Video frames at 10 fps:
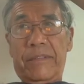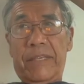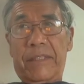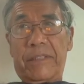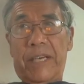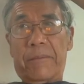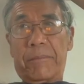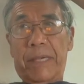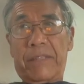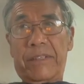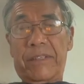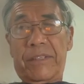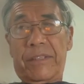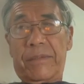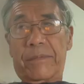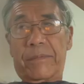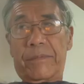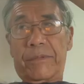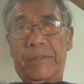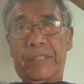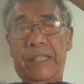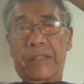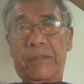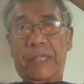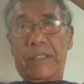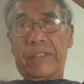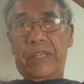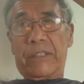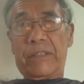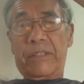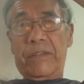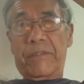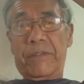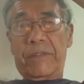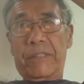As time passes, it would settle at certain level.